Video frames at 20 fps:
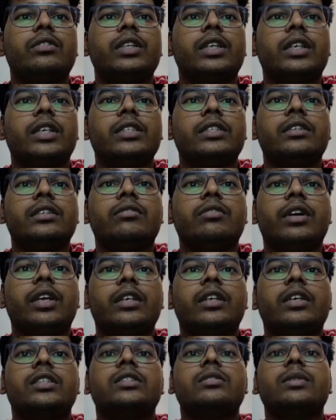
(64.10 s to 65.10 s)
out the reason
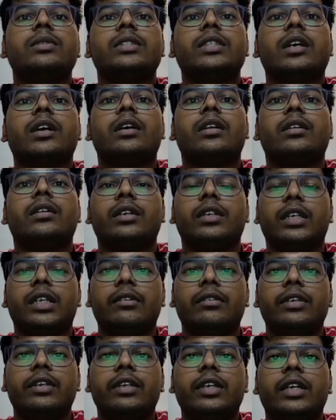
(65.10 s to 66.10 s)
why customers are
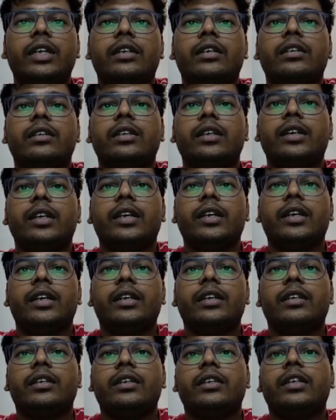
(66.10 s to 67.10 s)
leaving and
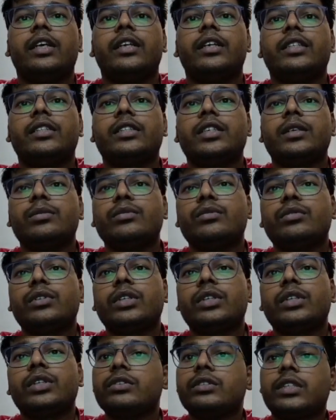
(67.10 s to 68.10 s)
take steps to
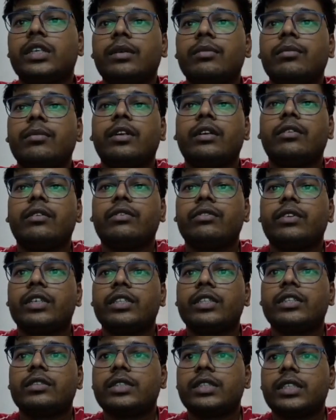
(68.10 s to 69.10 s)
reduce the number of
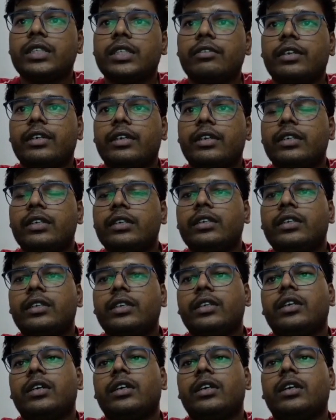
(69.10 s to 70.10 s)
customers leaving.
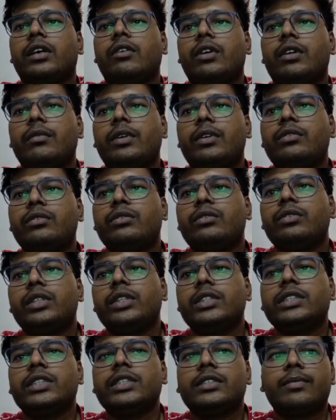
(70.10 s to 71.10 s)
One way to do
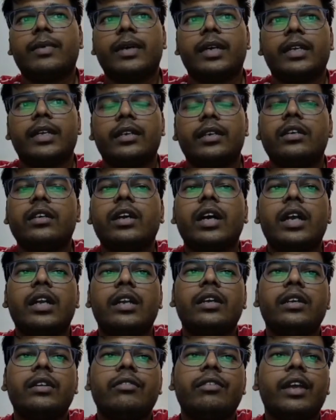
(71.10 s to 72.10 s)
this is by
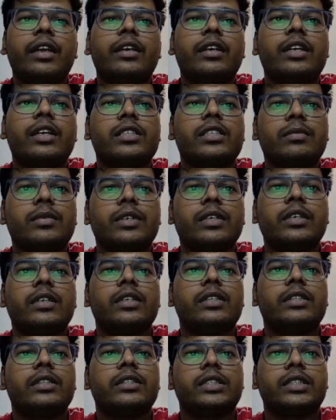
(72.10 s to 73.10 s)
identifying
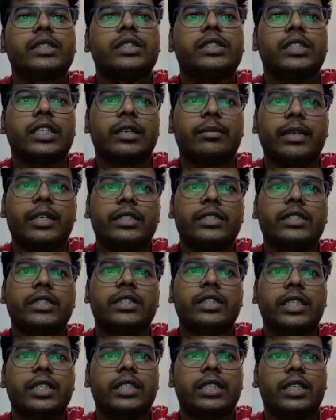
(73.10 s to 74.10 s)
customer
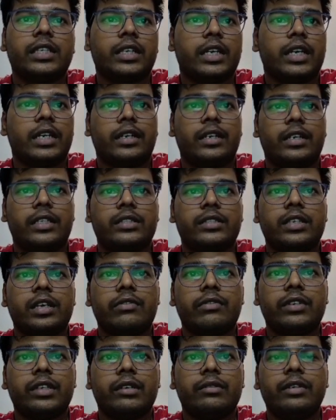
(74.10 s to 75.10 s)
segments that are at risk
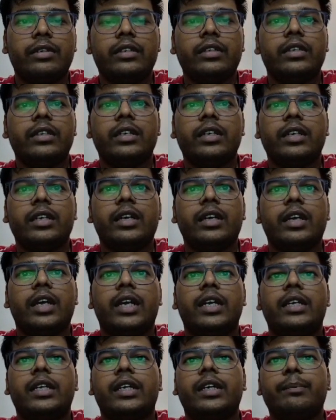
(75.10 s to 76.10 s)
of leaving
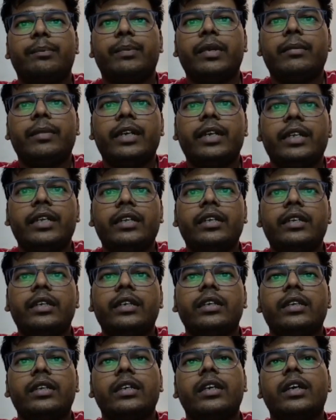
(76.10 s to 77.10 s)
and
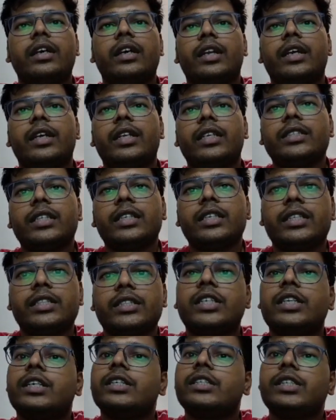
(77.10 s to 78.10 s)
implementing retention
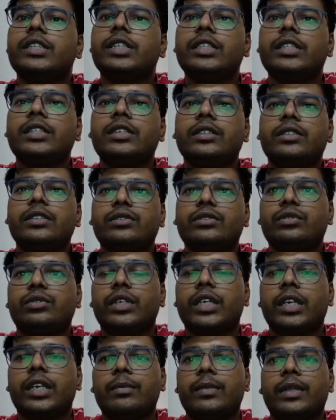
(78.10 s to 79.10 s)
strategies
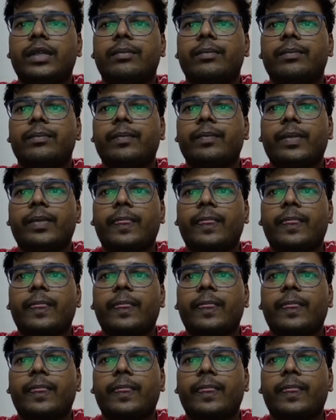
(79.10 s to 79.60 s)
to keep them.